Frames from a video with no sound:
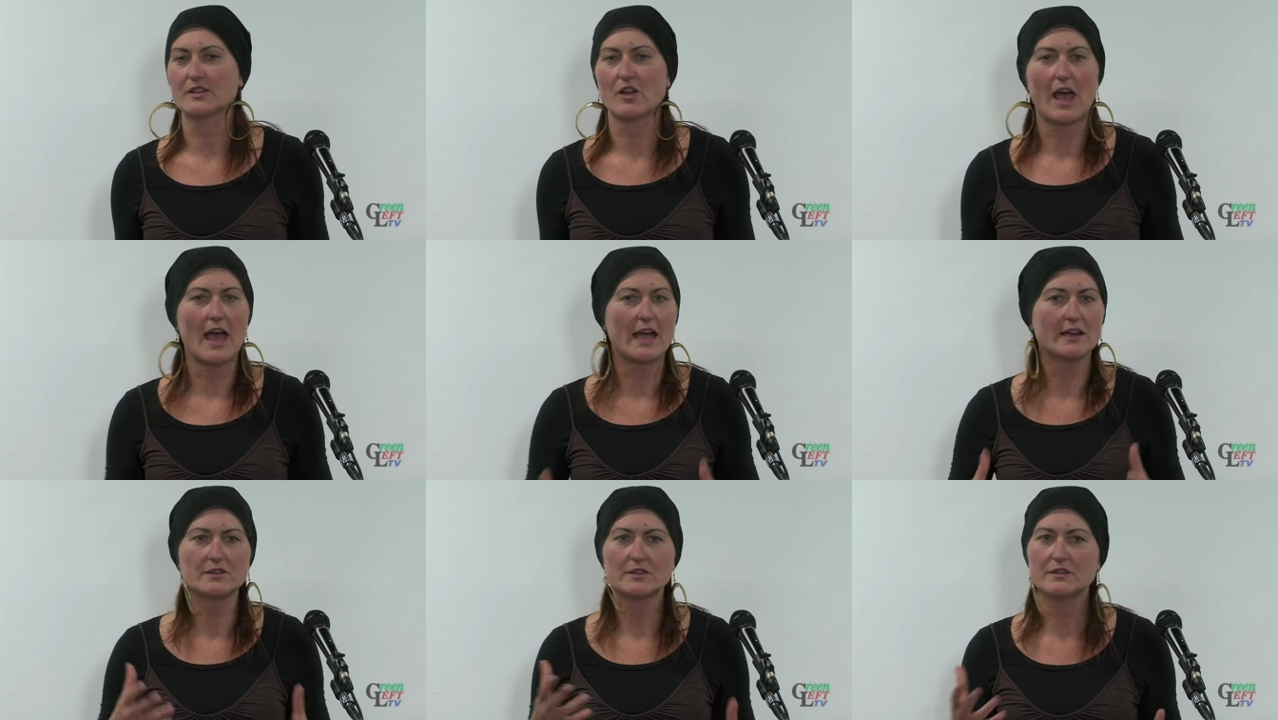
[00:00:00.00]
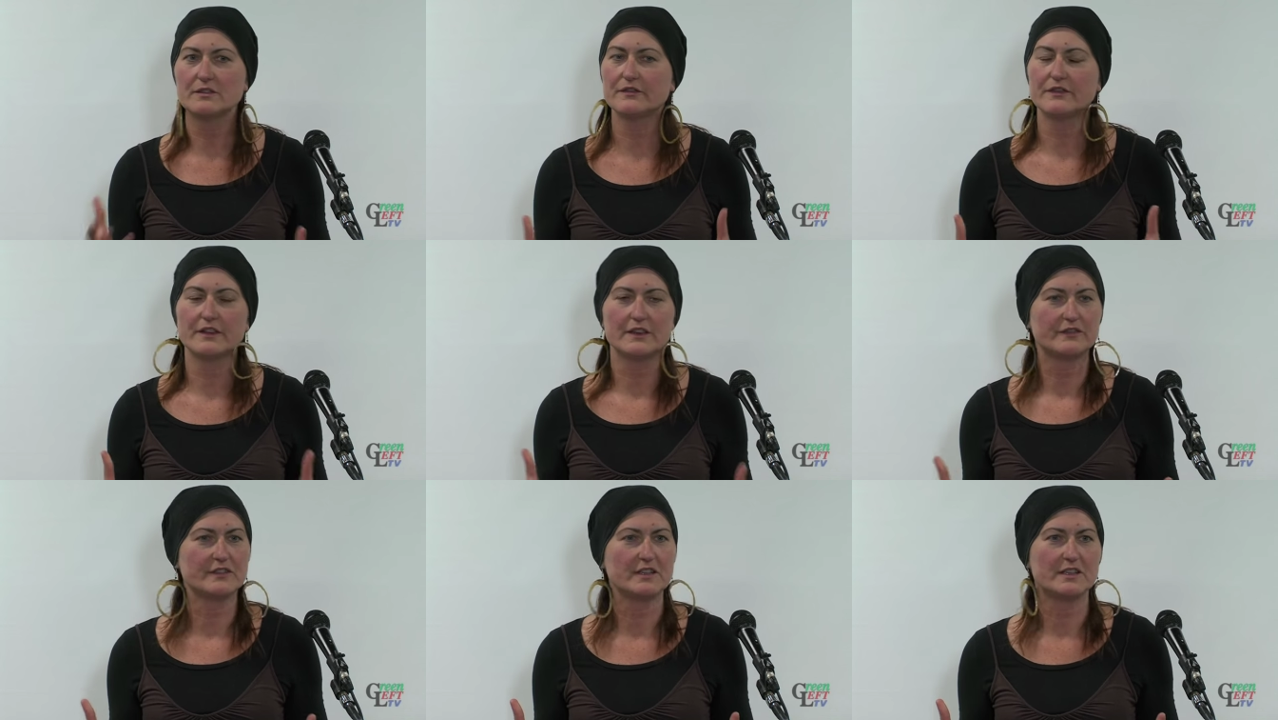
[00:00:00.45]
So
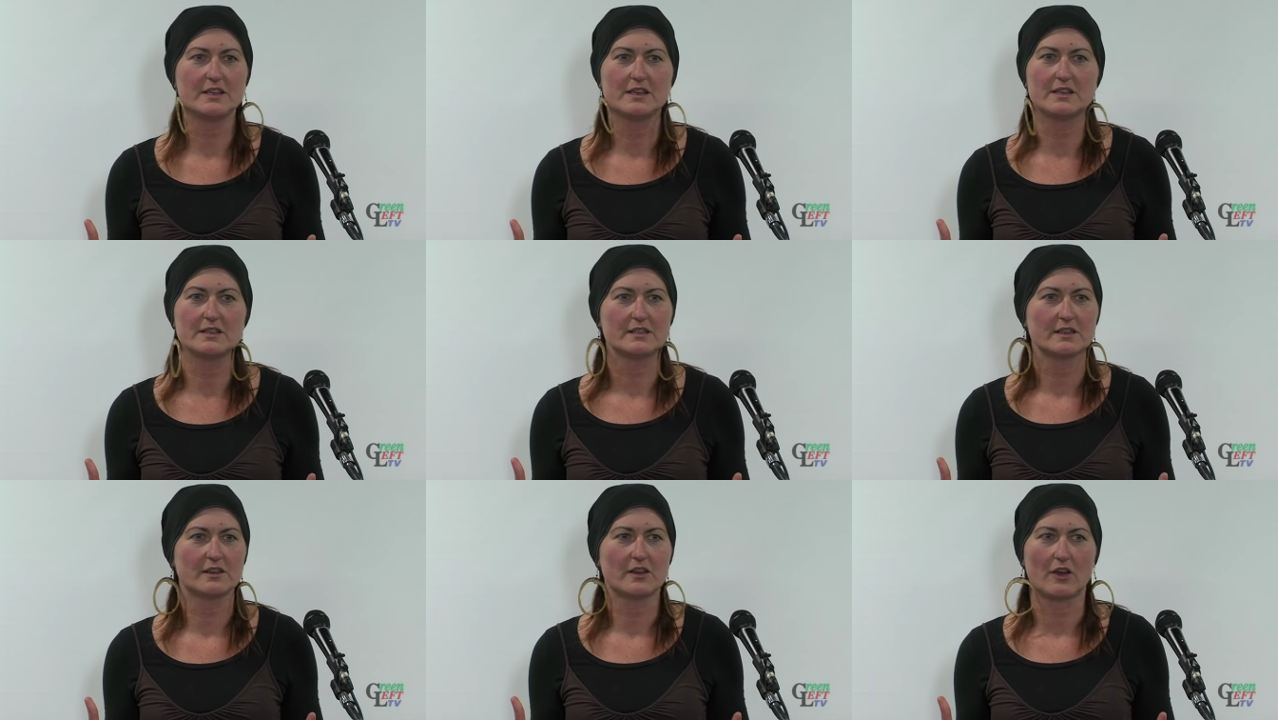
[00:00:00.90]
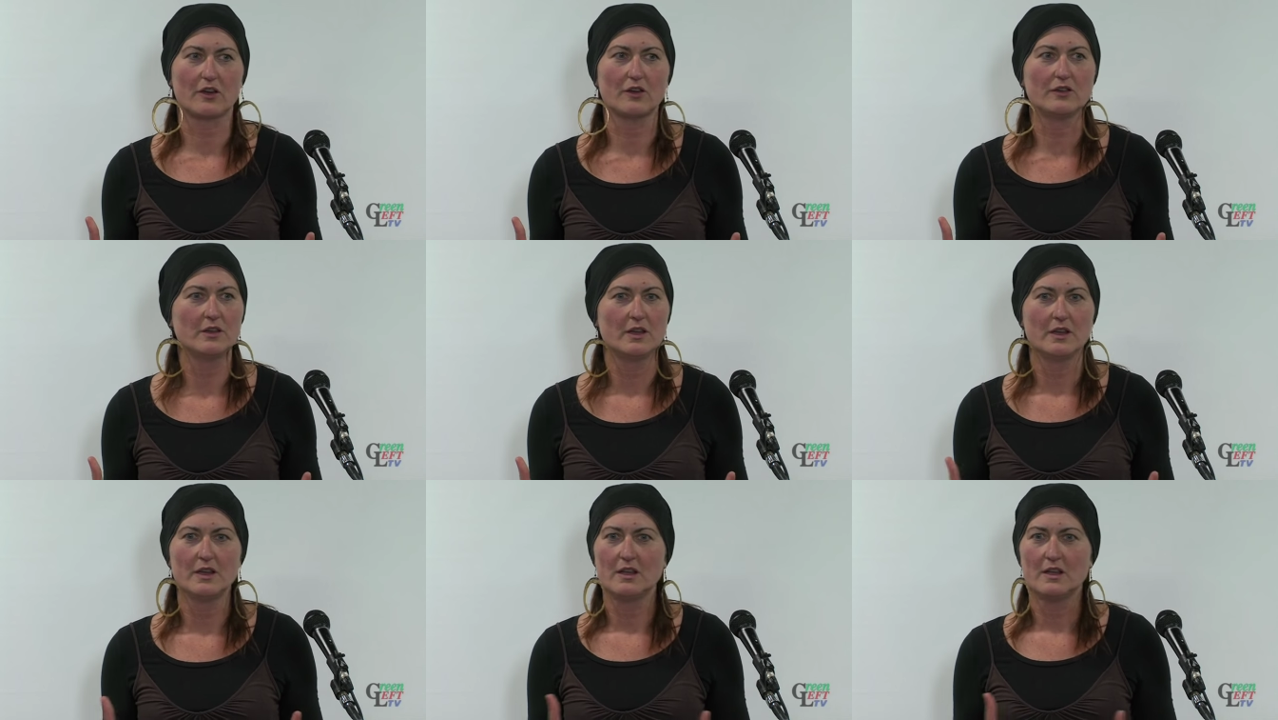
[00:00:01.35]
150 years
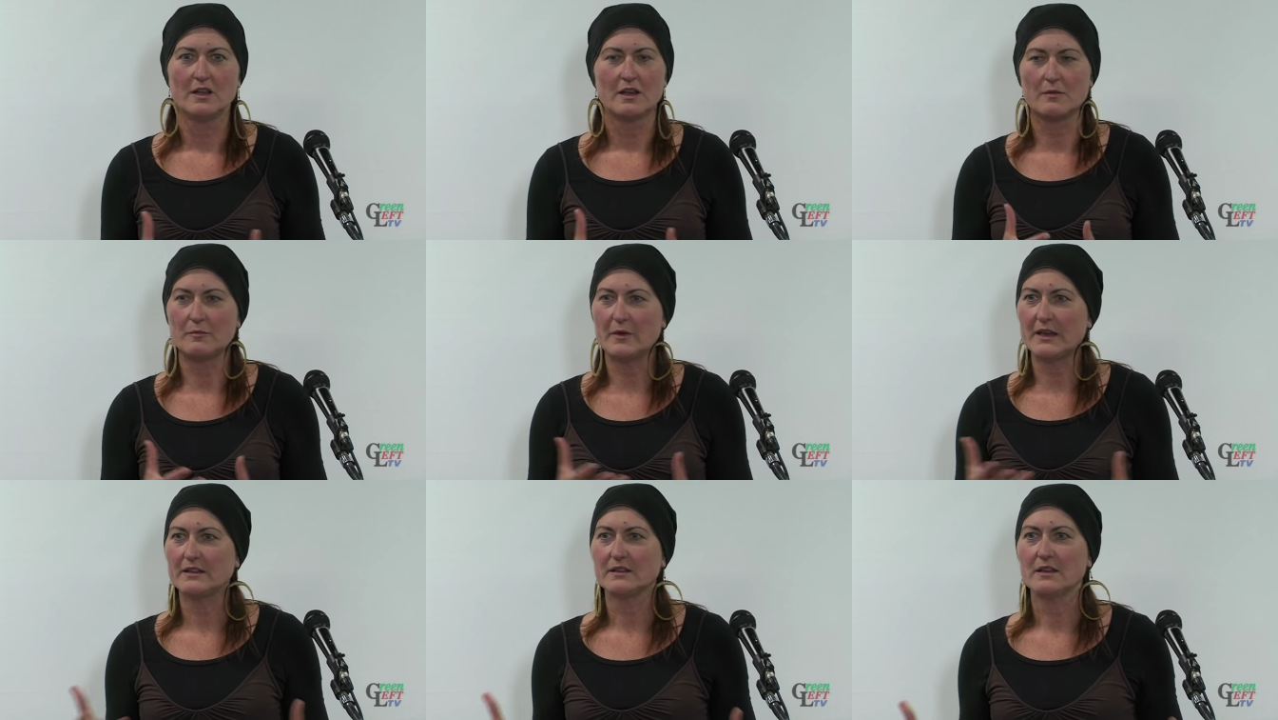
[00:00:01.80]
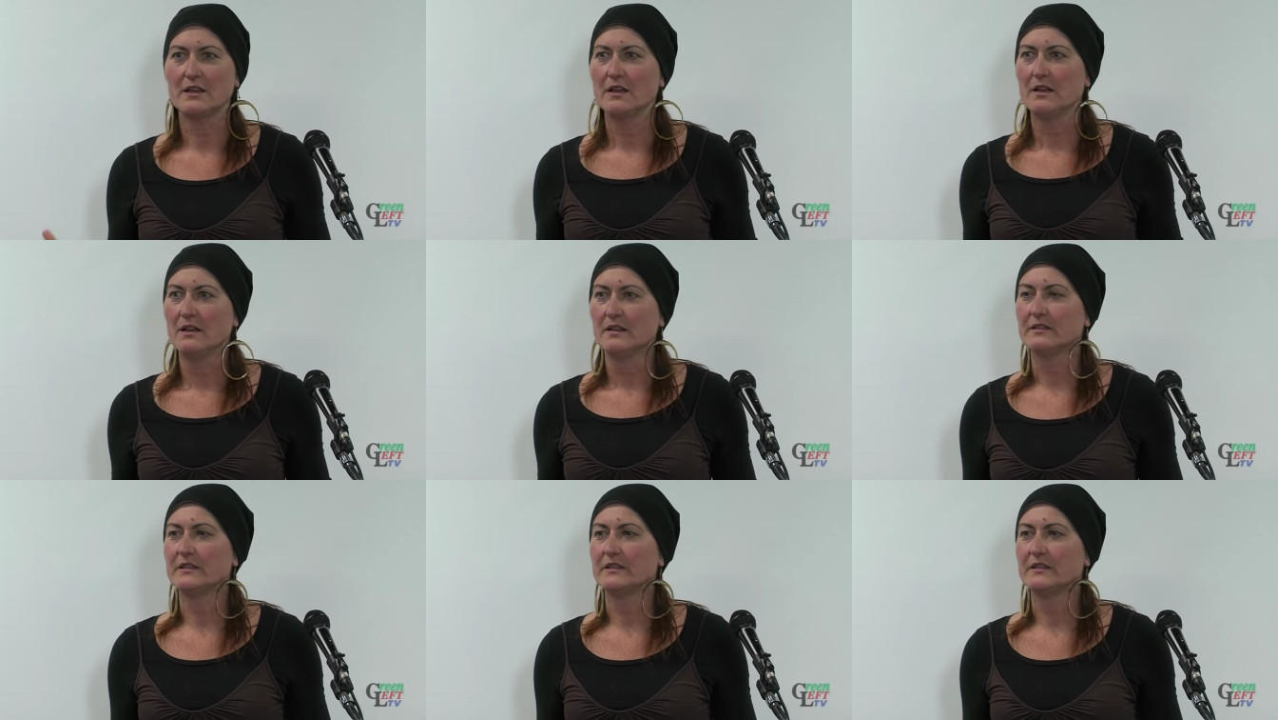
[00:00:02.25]
ago, I mean,